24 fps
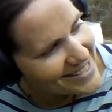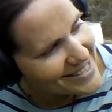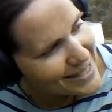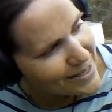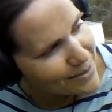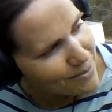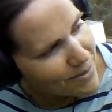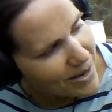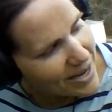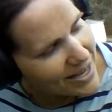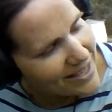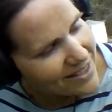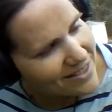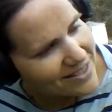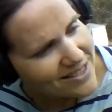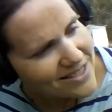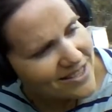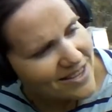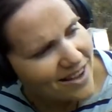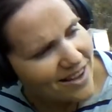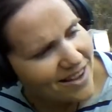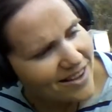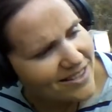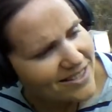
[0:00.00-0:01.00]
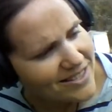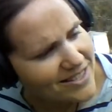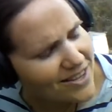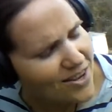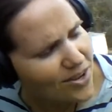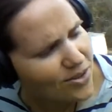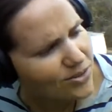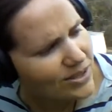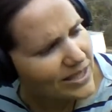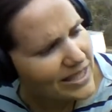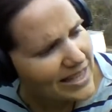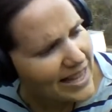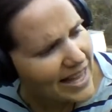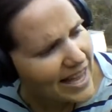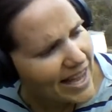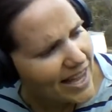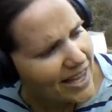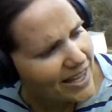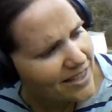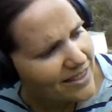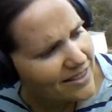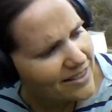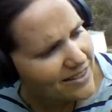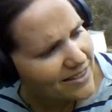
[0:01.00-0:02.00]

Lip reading: Tomato sauce? Only that?